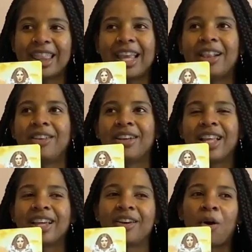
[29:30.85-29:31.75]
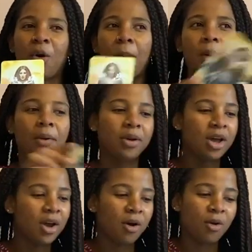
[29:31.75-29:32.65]
They look like a hobo
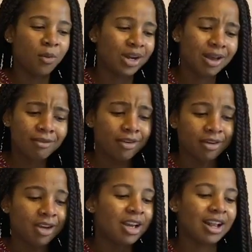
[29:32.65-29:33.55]
or whatever.